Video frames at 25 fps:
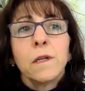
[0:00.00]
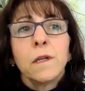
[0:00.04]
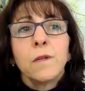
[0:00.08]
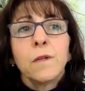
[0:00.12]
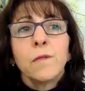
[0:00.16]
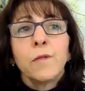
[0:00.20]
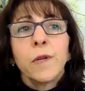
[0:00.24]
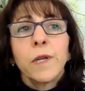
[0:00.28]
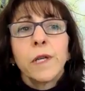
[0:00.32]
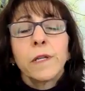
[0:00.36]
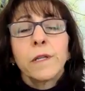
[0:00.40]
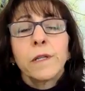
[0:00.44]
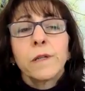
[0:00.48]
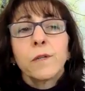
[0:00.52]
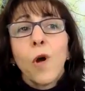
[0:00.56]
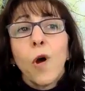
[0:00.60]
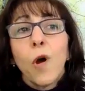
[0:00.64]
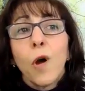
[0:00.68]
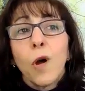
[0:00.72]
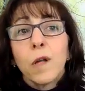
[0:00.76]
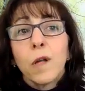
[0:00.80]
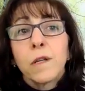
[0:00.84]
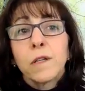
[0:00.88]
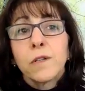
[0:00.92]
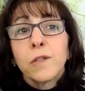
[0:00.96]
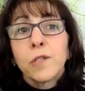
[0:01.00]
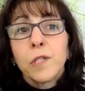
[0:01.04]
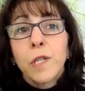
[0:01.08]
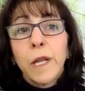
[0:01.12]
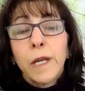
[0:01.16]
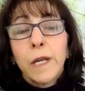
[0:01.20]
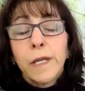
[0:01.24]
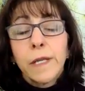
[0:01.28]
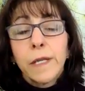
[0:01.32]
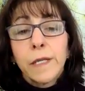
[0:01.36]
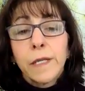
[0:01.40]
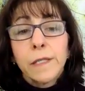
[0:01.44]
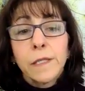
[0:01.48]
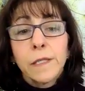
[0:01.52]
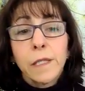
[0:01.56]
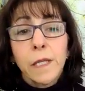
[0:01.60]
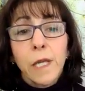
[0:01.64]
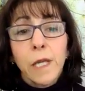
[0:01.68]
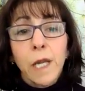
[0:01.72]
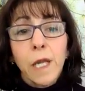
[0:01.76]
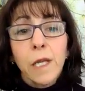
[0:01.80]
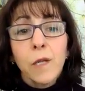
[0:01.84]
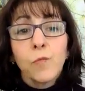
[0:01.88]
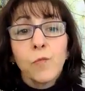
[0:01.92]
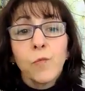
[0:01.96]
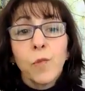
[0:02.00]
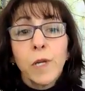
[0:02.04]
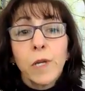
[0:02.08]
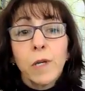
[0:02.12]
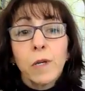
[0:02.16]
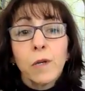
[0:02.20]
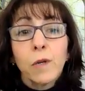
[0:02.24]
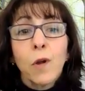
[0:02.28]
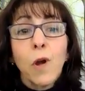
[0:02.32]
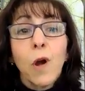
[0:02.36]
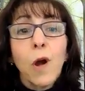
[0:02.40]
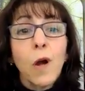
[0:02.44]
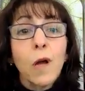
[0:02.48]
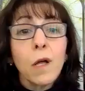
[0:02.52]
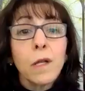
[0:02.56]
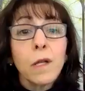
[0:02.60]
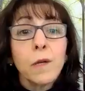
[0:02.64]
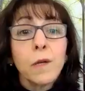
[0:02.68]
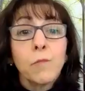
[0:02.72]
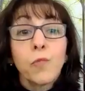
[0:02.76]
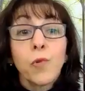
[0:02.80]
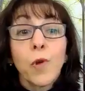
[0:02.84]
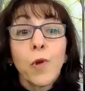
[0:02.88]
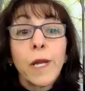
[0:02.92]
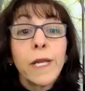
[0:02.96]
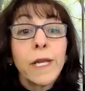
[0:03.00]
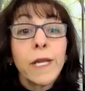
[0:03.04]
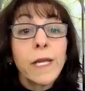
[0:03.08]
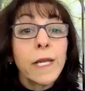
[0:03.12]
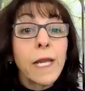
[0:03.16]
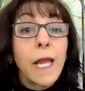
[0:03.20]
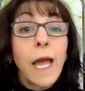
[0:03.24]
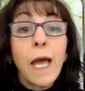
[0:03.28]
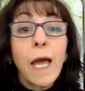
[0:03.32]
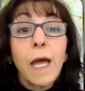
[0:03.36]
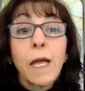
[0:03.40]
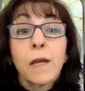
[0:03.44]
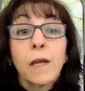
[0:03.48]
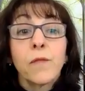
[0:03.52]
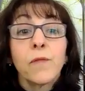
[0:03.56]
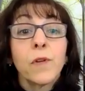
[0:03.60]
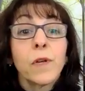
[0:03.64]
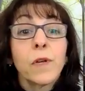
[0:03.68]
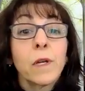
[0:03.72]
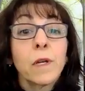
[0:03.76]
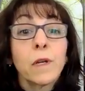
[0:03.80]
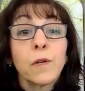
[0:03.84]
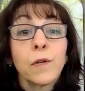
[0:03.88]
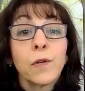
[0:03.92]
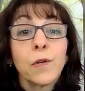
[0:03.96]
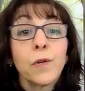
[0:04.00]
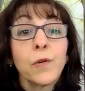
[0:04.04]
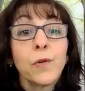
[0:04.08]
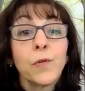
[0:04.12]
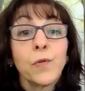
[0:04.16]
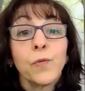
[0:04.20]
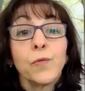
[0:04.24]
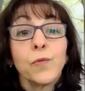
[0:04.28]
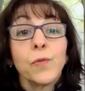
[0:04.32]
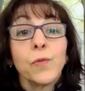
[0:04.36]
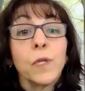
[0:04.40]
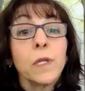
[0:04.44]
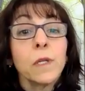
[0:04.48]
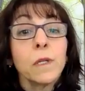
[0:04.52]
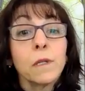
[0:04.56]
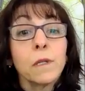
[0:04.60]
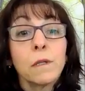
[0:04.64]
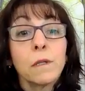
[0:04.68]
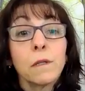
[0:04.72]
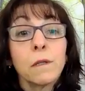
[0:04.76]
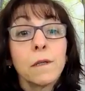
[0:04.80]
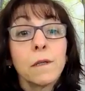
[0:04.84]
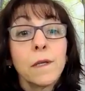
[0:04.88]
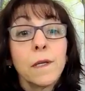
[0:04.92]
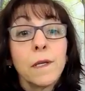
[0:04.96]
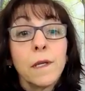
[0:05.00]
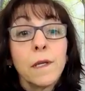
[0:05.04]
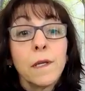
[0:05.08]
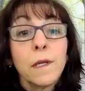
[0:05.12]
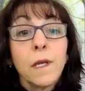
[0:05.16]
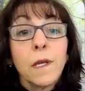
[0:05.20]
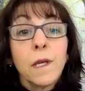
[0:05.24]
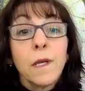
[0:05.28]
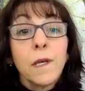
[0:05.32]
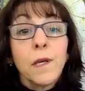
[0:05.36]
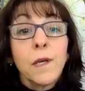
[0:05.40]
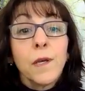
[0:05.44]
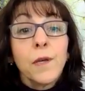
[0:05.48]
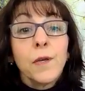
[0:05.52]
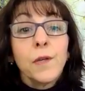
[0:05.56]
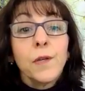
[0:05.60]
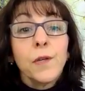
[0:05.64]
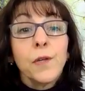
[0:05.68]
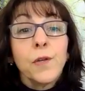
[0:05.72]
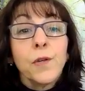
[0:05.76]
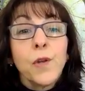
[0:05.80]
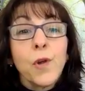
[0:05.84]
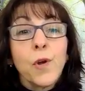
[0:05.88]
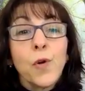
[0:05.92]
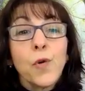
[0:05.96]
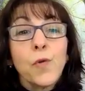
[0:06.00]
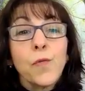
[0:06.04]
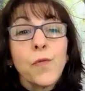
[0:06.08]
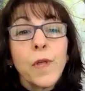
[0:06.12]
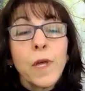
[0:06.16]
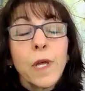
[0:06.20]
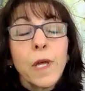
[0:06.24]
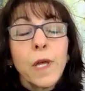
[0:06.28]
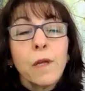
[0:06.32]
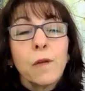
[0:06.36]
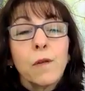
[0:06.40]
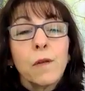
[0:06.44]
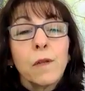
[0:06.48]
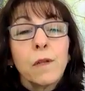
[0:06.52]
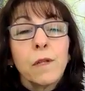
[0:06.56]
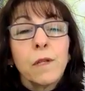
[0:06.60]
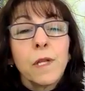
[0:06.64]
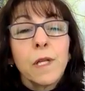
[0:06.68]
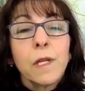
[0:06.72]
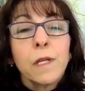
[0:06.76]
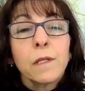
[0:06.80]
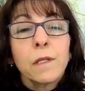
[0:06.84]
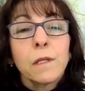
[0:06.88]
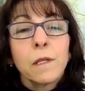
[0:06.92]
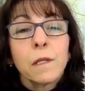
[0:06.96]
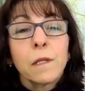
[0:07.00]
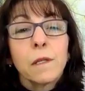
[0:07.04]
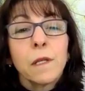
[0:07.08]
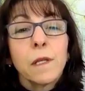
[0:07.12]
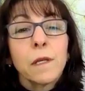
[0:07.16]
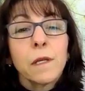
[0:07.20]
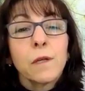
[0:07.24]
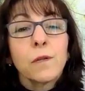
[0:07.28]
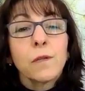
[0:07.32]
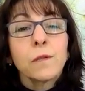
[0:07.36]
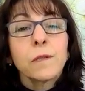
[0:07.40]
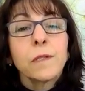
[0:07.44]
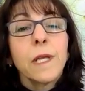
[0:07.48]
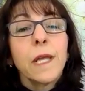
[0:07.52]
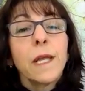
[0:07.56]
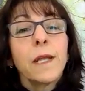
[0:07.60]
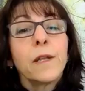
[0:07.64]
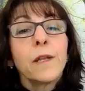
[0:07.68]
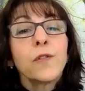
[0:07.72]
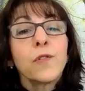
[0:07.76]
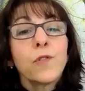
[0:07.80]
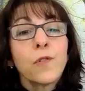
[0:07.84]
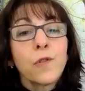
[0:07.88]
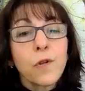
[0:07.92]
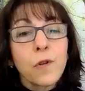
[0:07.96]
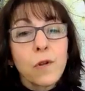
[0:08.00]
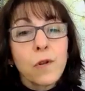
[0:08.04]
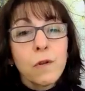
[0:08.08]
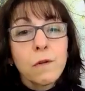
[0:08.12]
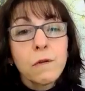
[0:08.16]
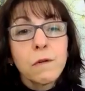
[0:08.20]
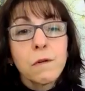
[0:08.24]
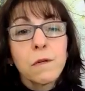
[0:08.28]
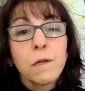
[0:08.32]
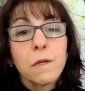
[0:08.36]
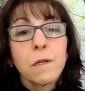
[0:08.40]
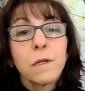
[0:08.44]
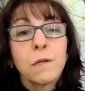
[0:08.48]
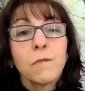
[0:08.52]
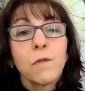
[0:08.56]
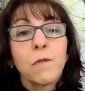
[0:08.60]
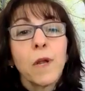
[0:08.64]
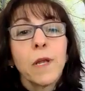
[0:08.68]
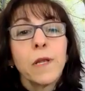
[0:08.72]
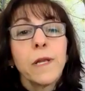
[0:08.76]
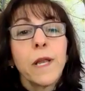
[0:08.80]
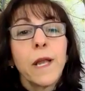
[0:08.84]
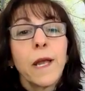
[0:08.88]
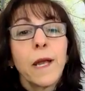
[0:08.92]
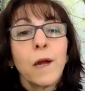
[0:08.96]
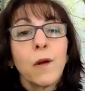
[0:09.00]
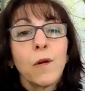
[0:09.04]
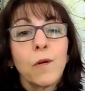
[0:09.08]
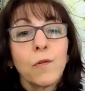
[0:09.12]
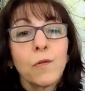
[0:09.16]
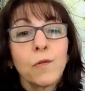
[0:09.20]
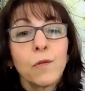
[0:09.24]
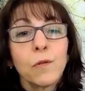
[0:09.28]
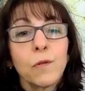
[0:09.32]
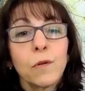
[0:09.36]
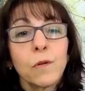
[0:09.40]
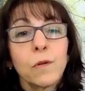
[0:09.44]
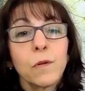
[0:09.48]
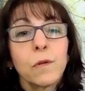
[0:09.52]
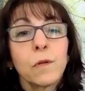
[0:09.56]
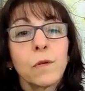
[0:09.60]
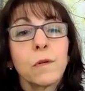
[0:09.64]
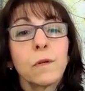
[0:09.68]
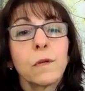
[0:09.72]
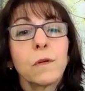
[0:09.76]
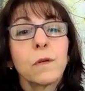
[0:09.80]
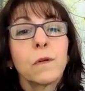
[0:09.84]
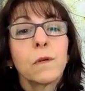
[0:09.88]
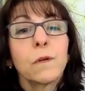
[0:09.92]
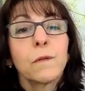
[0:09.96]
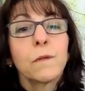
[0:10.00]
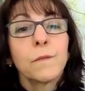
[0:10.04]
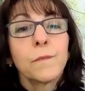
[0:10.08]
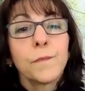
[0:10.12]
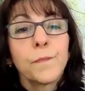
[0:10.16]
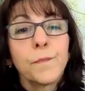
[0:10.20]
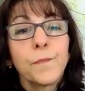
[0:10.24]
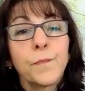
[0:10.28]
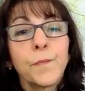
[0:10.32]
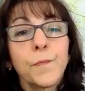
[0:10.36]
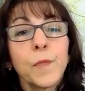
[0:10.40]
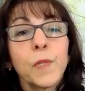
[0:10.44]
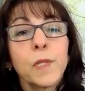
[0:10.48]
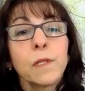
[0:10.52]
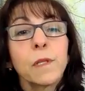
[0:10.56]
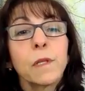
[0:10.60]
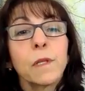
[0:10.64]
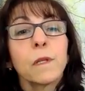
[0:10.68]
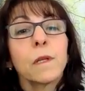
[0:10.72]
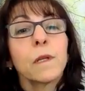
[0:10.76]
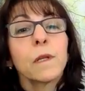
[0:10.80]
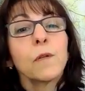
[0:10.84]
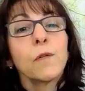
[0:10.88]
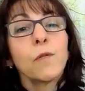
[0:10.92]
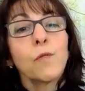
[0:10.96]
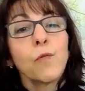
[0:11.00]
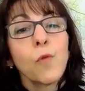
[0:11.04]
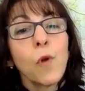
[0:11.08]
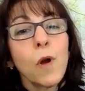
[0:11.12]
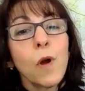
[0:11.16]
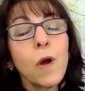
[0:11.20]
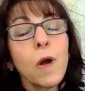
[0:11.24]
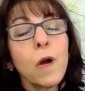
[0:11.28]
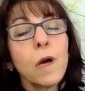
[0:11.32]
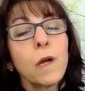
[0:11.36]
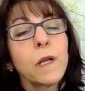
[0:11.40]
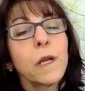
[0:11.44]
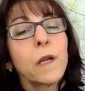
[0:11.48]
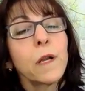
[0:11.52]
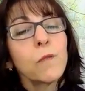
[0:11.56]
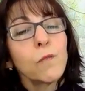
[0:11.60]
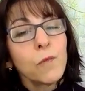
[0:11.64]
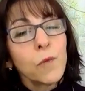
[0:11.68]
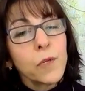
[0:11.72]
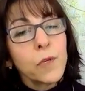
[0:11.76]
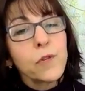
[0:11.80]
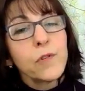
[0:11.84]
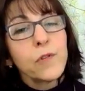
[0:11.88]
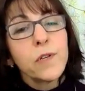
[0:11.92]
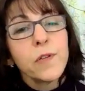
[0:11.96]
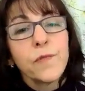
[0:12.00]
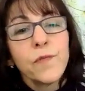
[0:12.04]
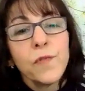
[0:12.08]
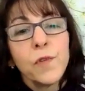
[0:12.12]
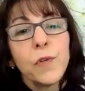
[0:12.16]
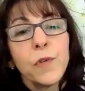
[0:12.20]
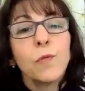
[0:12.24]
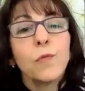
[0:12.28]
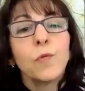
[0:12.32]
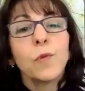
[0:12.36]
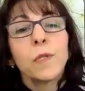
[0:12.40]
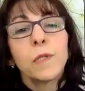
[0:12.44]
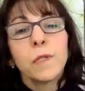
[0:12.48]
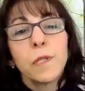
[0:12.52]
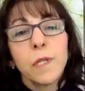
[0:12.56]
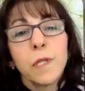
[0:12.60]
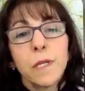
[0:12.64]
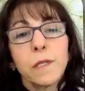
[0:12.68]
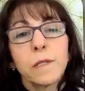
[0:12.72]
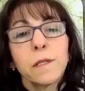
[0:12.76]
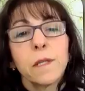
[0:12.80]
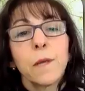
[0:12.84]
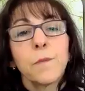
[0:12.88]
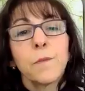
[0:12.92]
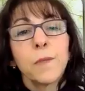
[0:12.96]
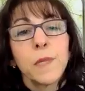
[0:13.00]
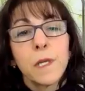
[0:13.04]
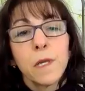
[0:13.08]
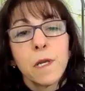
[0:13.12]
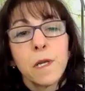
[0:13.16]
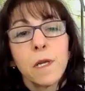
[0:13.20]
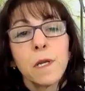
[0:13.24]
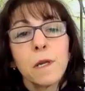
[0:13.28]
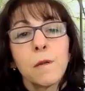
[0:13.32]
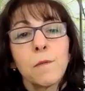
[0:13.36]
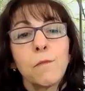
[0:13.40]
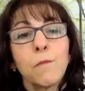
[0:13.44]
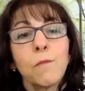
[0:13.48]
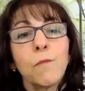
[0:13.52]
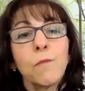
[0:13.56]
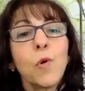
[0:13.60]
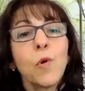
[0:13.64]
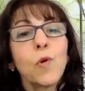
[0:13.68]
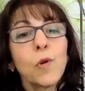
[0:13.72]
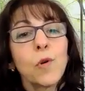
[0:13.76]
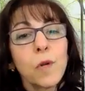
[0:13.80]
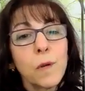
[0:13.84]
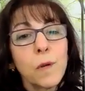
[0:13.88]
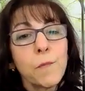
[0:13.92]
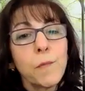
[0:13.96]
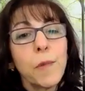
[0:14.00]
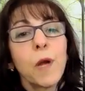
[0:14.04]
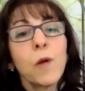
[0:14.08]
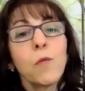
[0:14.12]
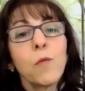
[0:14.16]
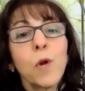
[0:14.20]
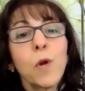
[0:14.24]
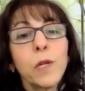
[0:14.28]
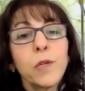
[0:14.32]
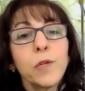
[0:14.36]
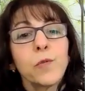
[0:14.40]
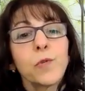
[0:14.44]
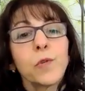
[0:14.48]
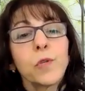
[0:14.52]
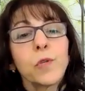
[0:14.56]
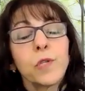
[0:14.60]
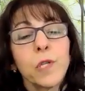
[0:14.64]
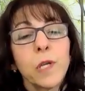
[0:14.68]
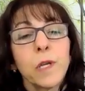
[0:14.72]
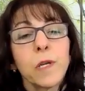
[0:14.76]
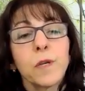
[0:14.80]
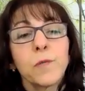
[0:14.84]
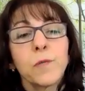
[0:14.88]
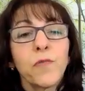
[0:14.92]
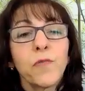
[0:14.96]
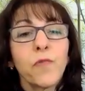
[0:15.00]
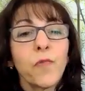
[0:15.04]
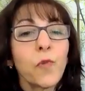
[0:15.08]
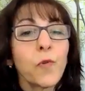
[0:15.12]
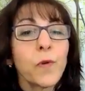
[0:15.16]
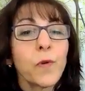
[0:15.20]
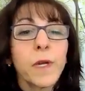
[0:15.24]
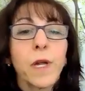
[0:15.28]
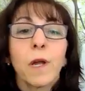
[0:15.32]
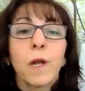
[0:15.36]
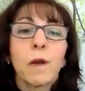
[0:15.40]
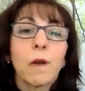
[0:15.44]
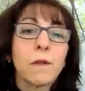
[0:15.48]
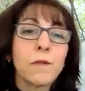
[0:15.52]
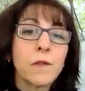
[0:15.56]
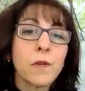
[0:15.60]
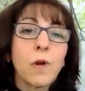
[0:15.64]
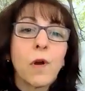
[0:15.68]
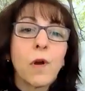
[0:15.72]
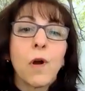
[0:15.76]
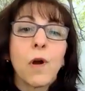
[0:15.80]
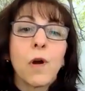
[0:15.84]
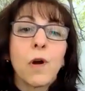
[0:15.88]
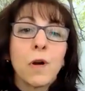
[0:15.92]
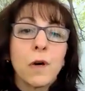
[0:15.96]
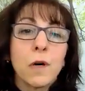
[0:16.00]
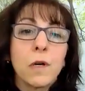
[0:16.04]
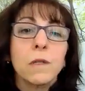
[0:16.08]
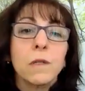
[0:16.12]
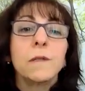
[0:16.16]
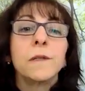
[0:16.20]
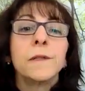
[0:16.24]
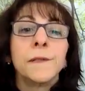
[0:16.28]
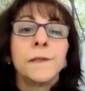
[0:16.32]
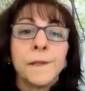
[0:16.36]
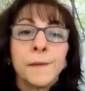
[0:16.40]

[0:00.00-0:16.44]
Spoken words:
we can call it shedding a skin, we can call it breaking out of a cocoon, that it's a little tender right now. It's a little raw. And I wondered if you would say something more about what you were sharing before we got on the call.